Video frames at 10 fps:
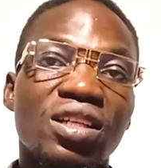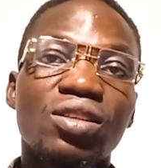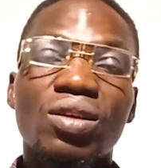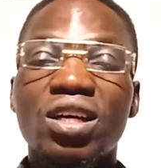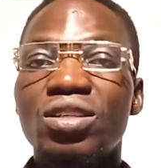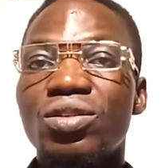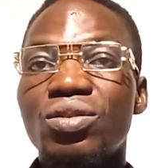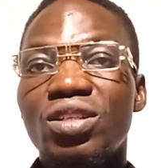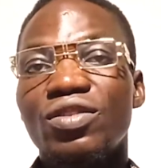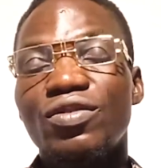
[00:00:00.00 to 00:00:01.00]
you can
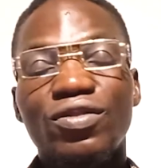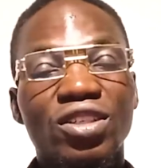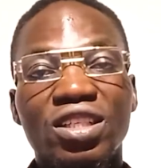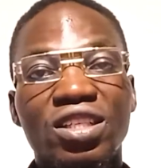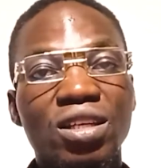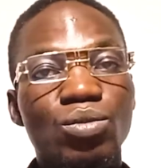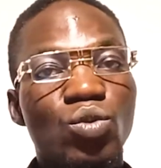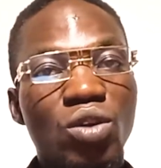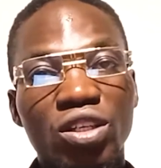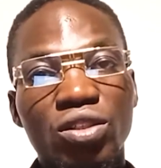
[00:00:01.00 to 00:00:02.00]
use for the same
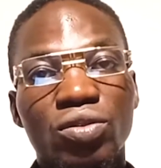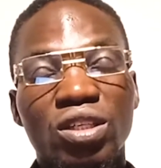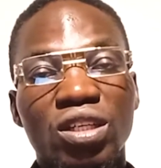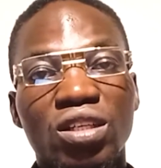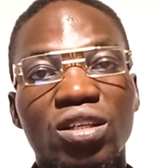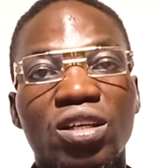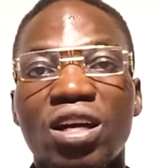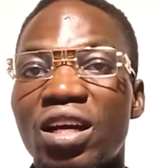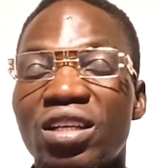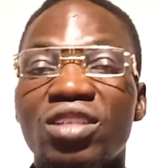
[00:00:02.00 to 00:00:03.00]
work today.
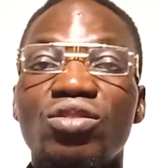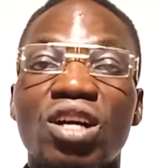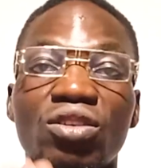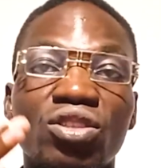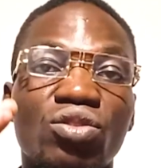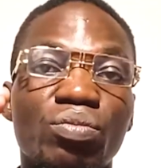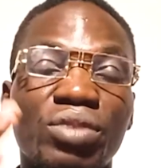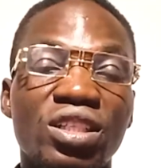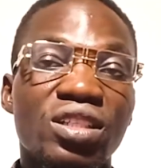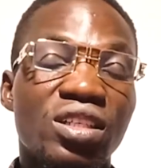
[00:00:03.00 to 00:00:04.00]
And then you are going to
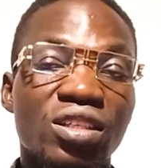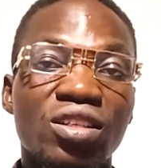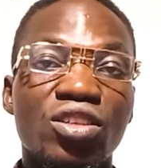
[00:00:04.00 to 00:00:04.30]
bathe the